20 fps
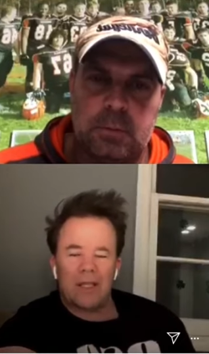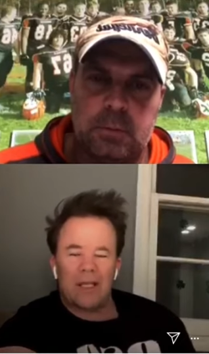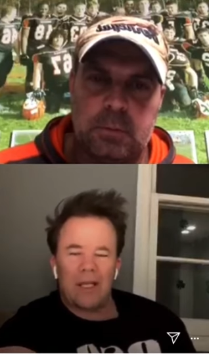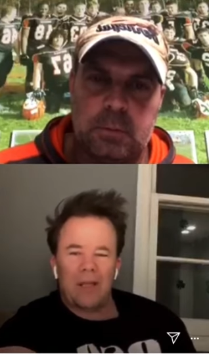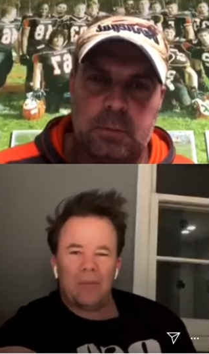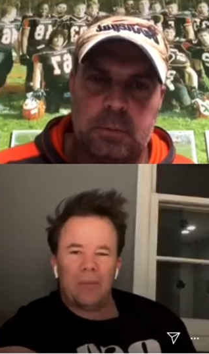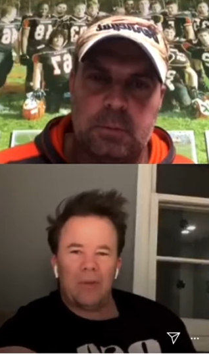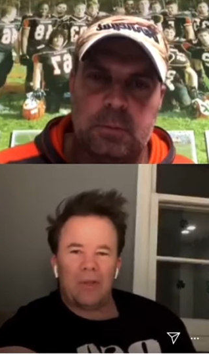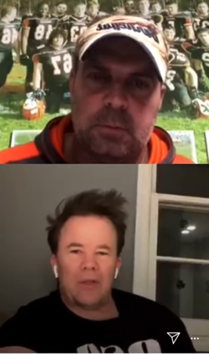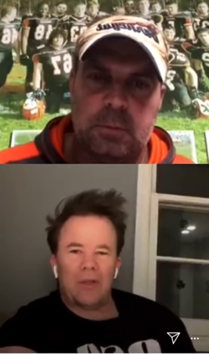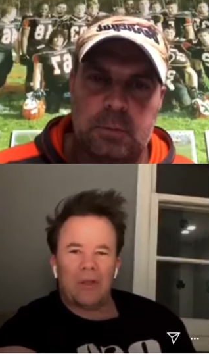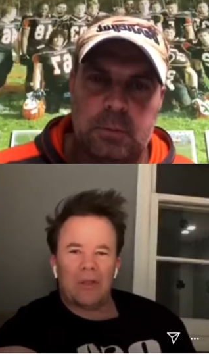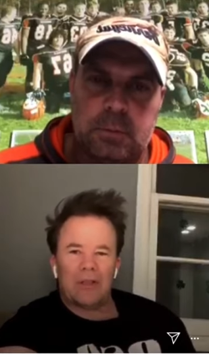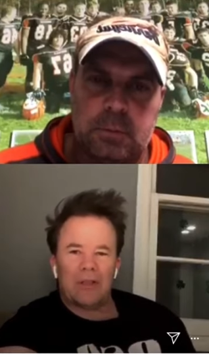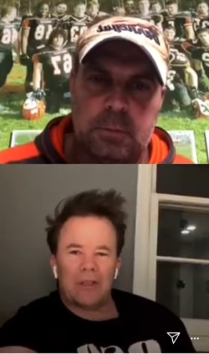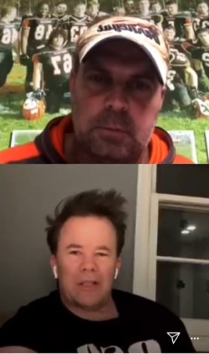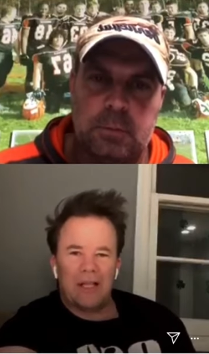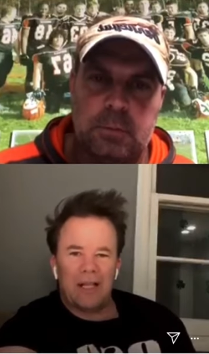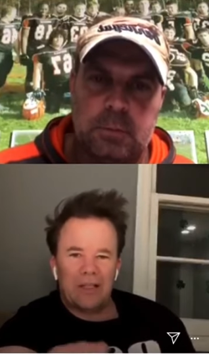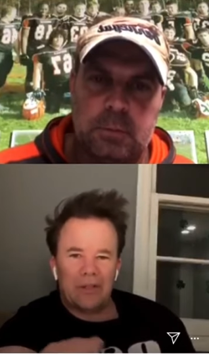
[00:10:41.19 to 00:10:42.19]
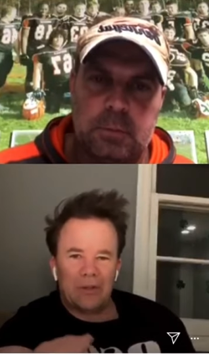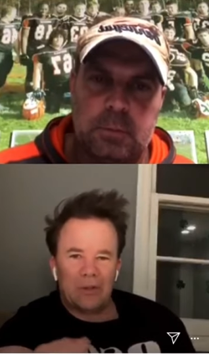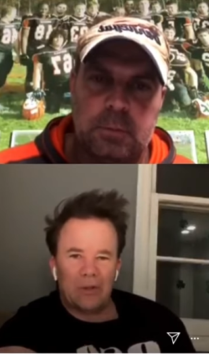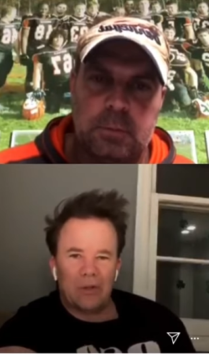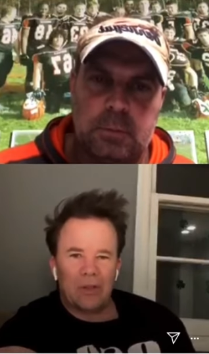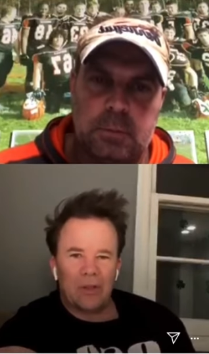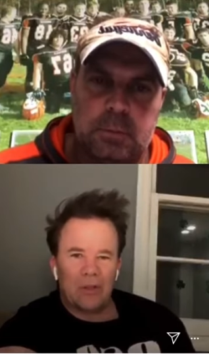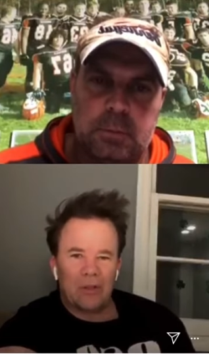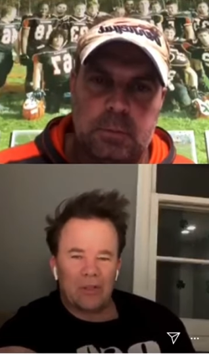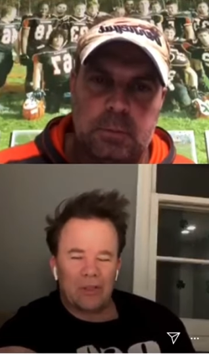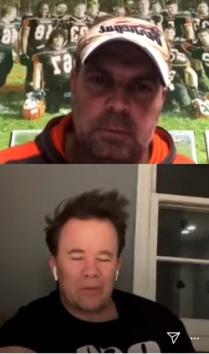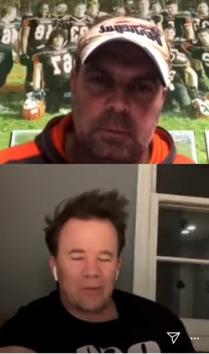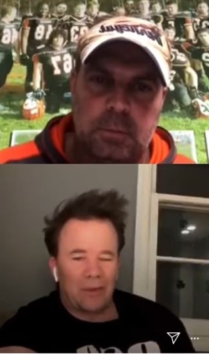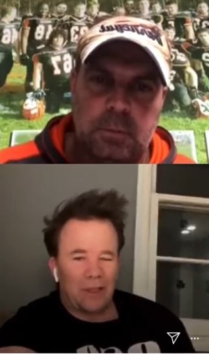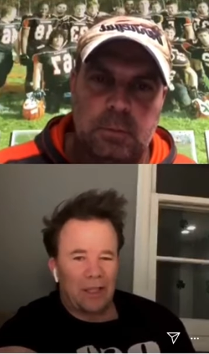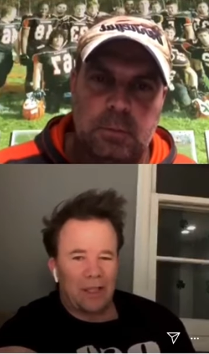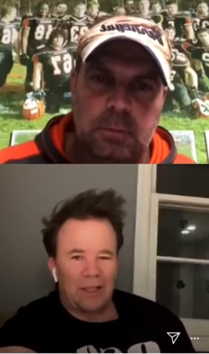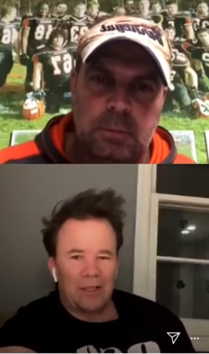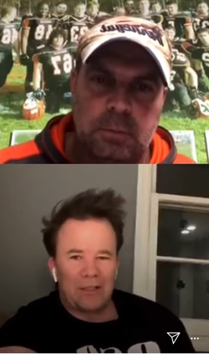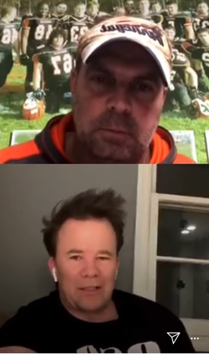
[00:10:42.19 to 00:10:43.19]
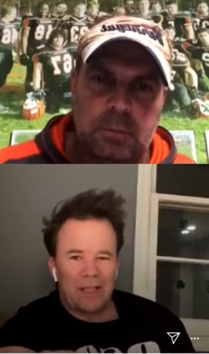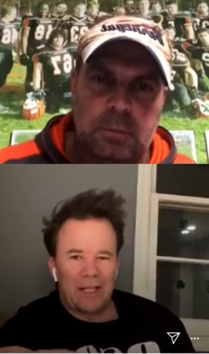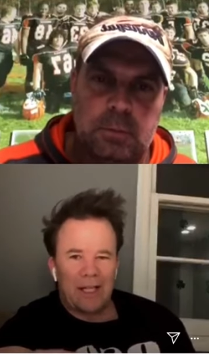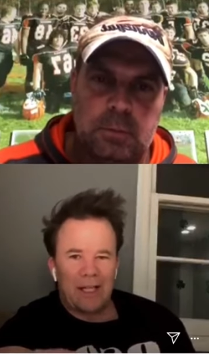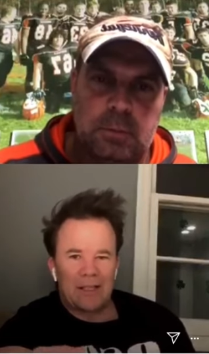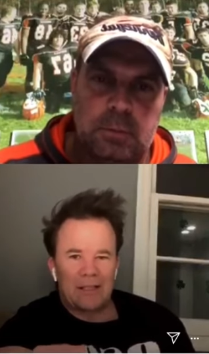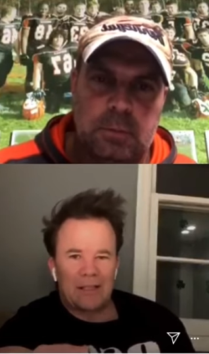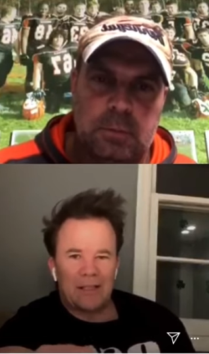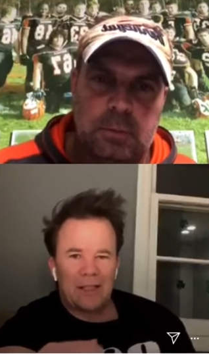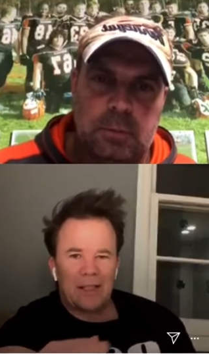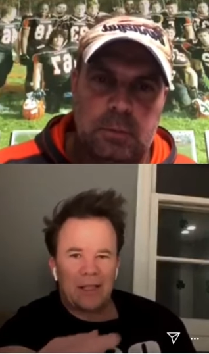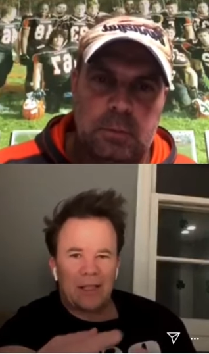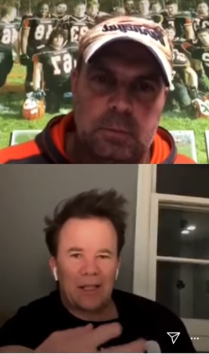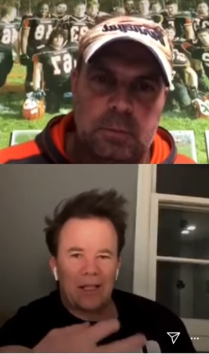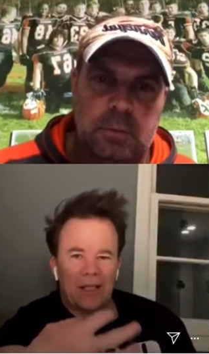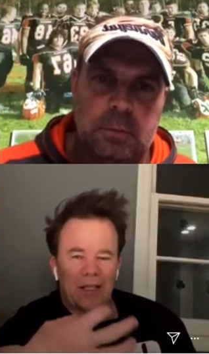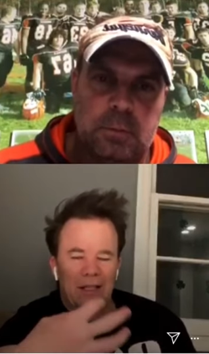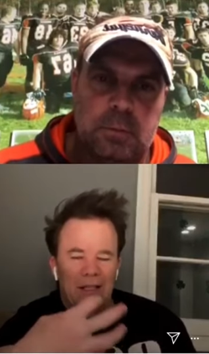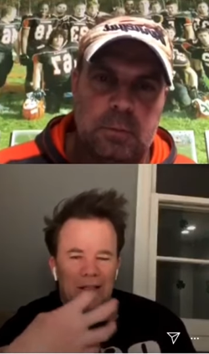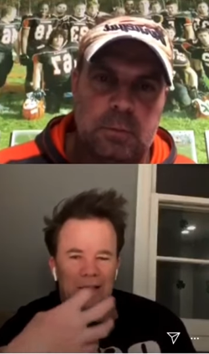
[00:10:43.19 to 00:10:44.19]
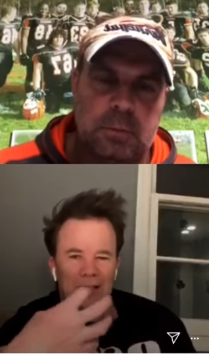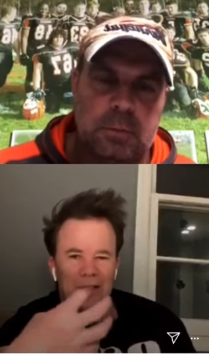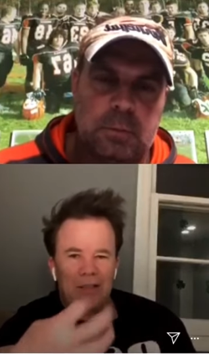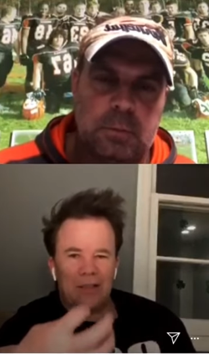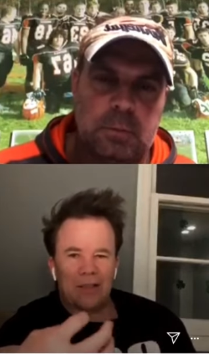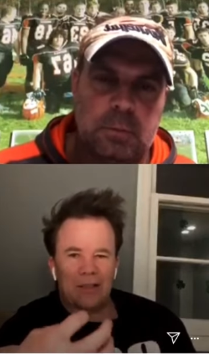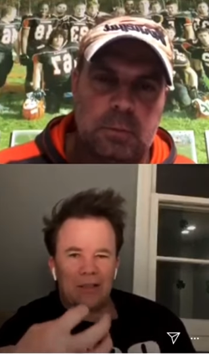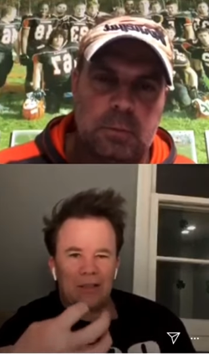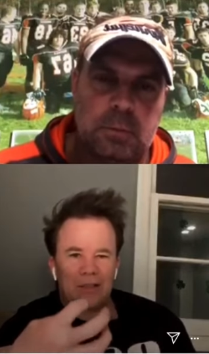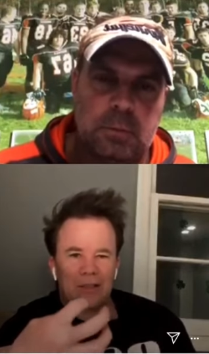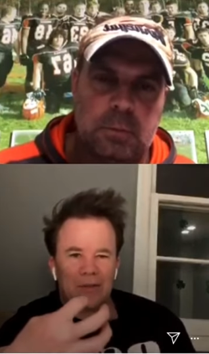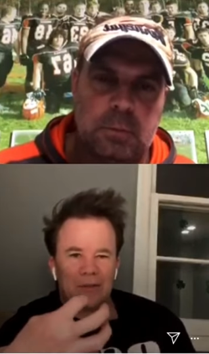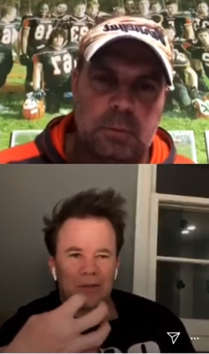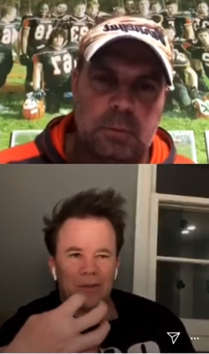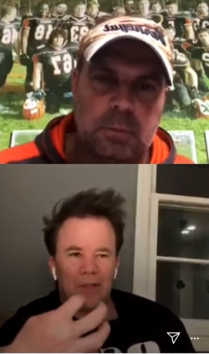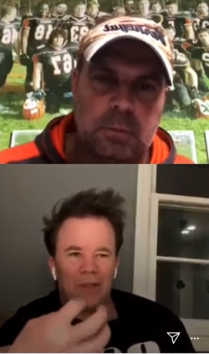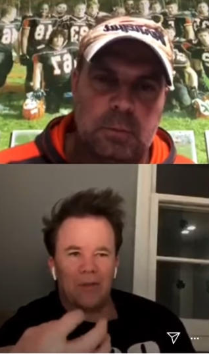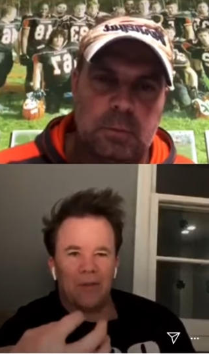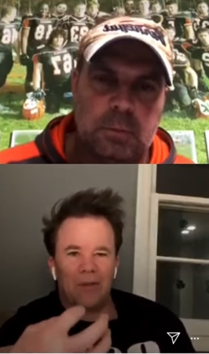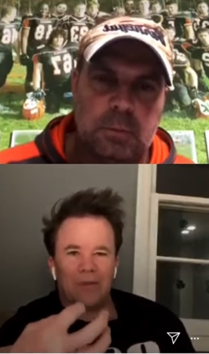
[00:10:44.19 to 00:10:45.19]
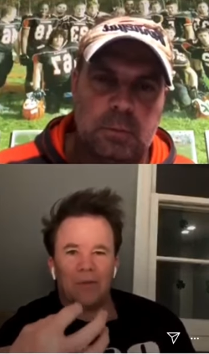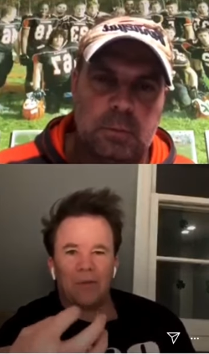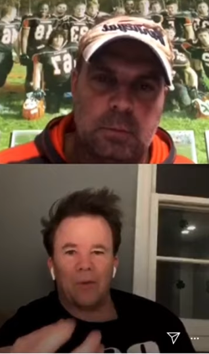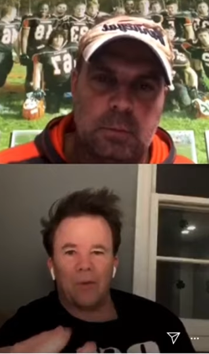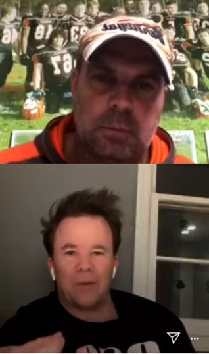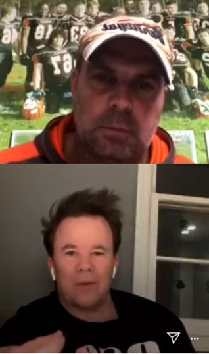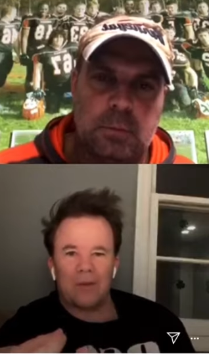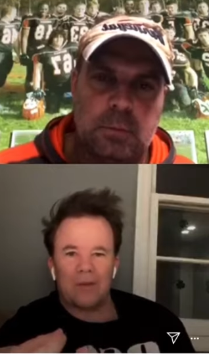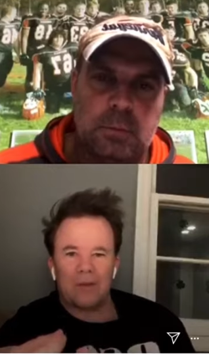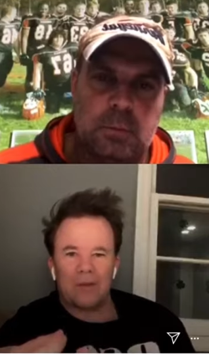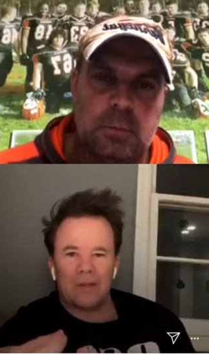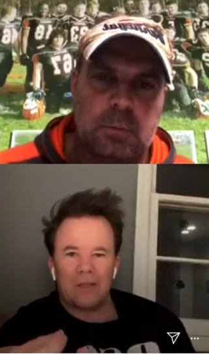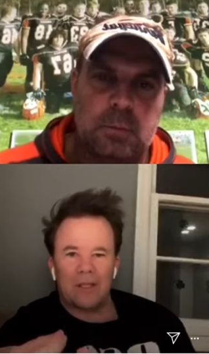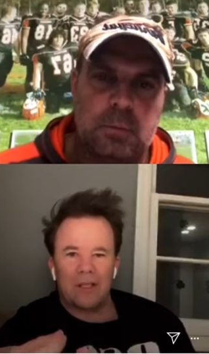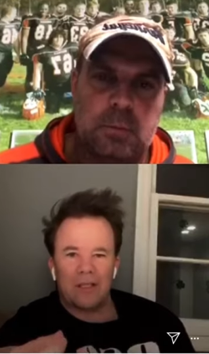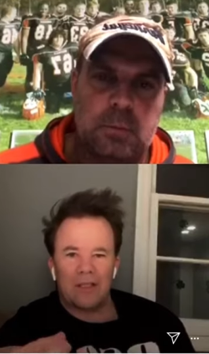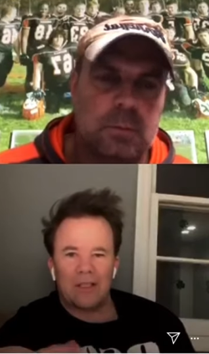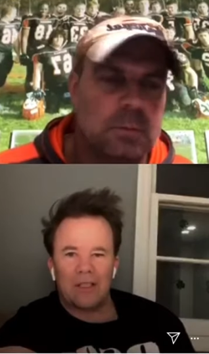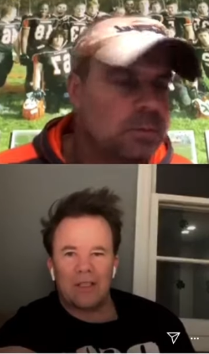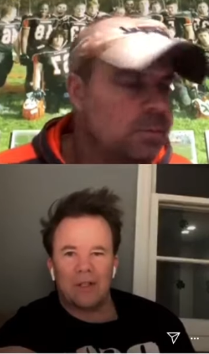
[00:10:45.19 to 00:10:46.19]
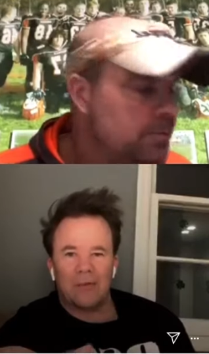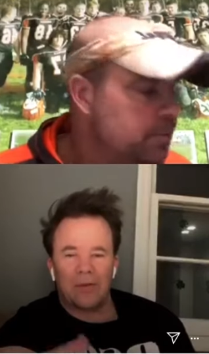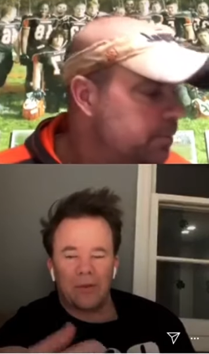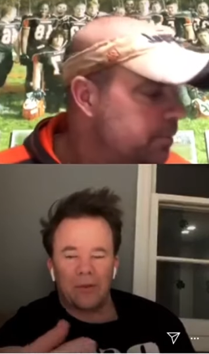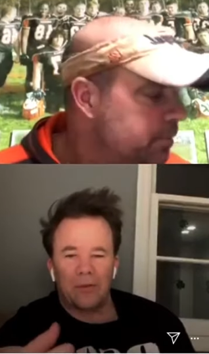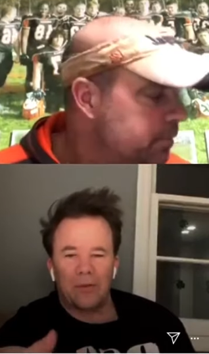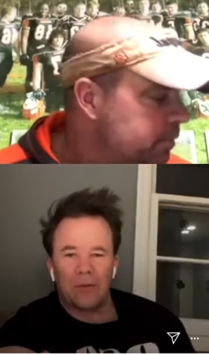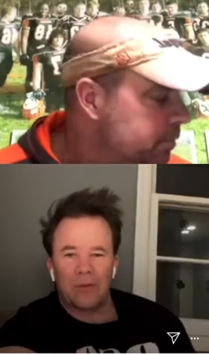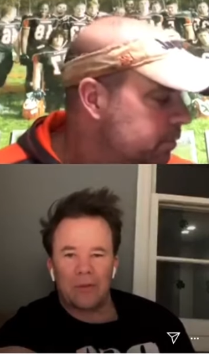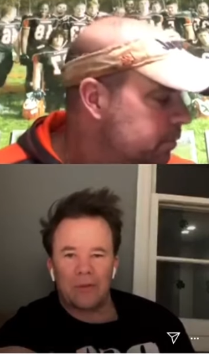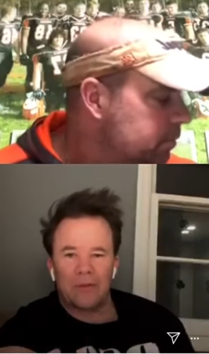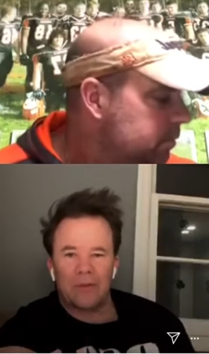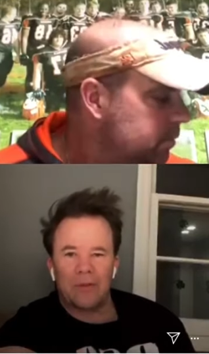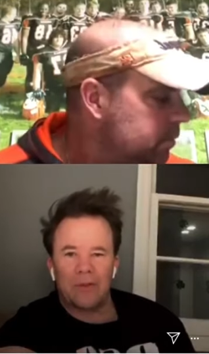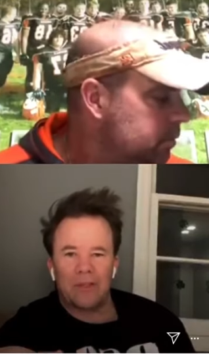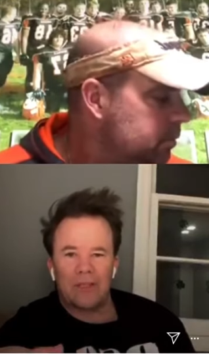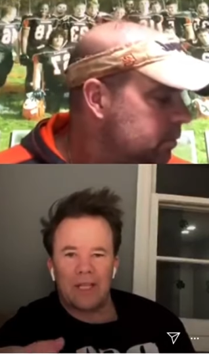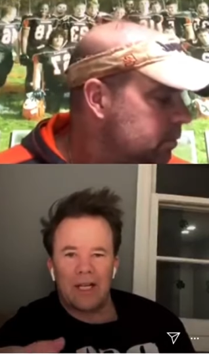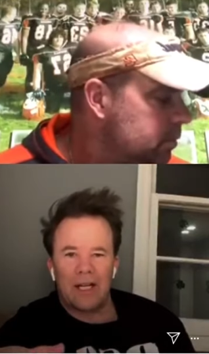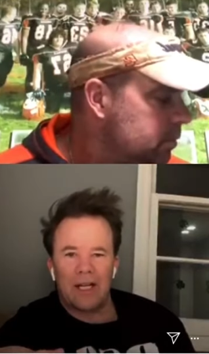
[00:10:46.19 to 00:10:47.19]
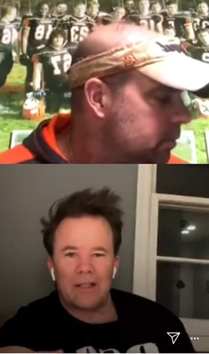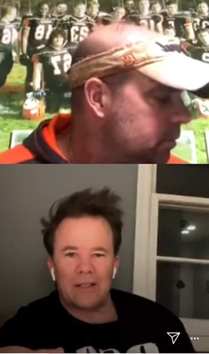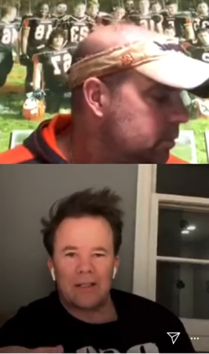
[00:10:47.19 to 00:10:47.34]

Speaker 1: because the high school coaches for a lot of these guys is such a sphere of influence and a center of influence for these guys